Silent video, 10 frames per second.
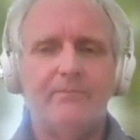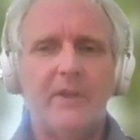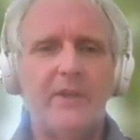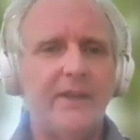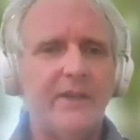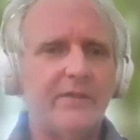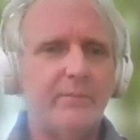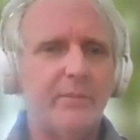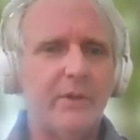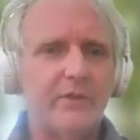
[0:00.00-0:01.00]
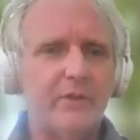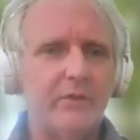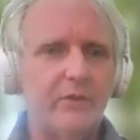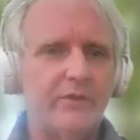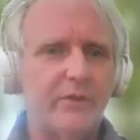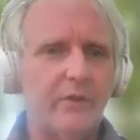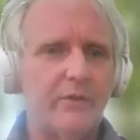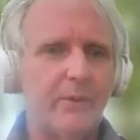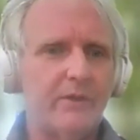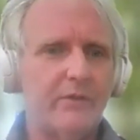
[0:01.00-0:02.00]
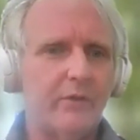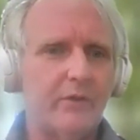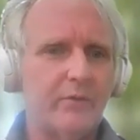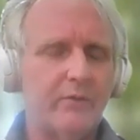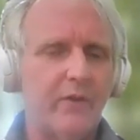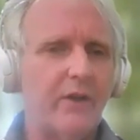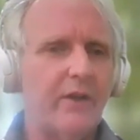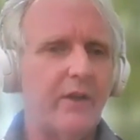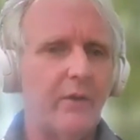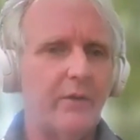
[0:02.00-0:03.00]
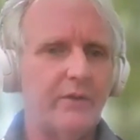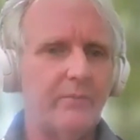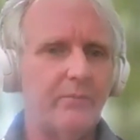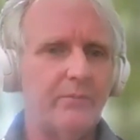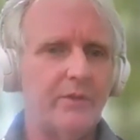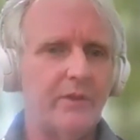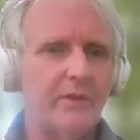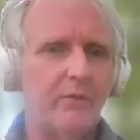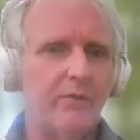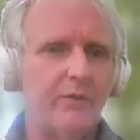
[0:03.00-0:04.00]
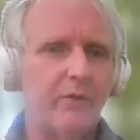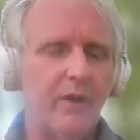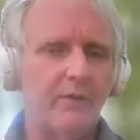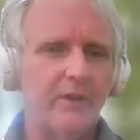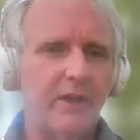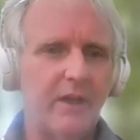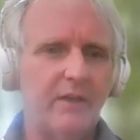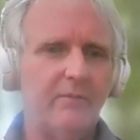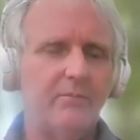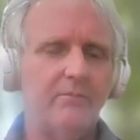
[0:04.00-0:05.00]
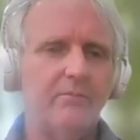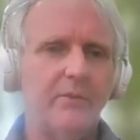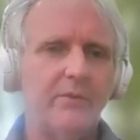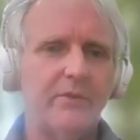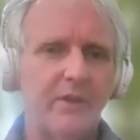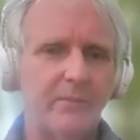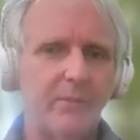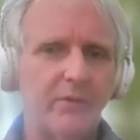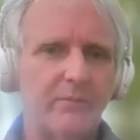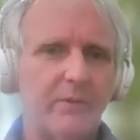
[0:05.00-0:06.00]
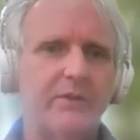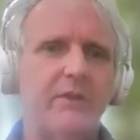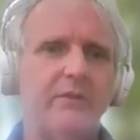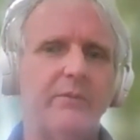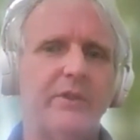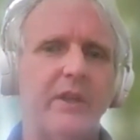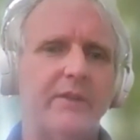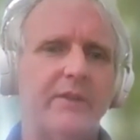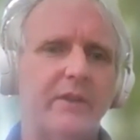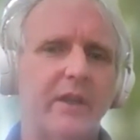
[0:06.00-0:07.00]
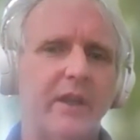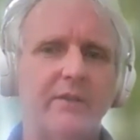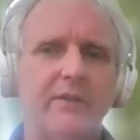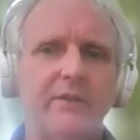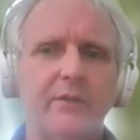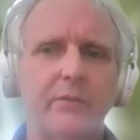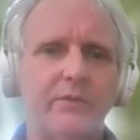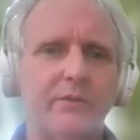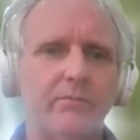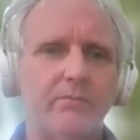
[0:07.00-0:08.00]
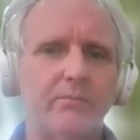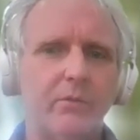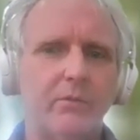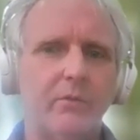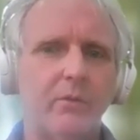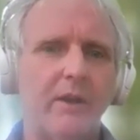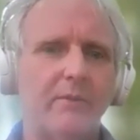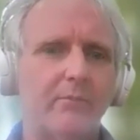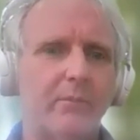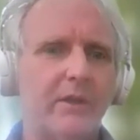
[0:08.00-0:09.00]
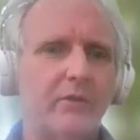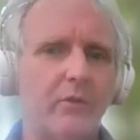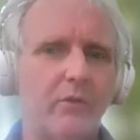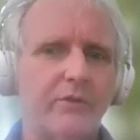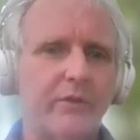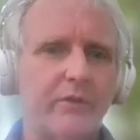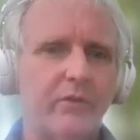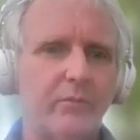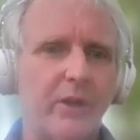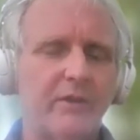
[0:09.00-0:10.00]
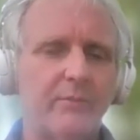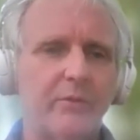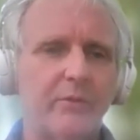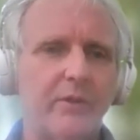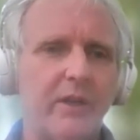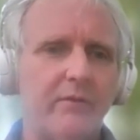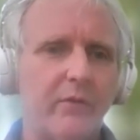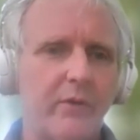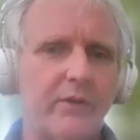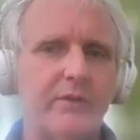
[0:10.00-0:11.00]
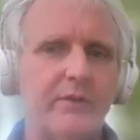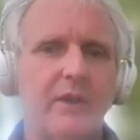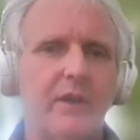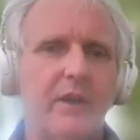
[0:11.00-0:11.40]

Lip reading: Addis, because it looked as though the peace talks were finally going to get off the ground again. There's another possibility of them starting, and there was quite big talks that took place between the envoys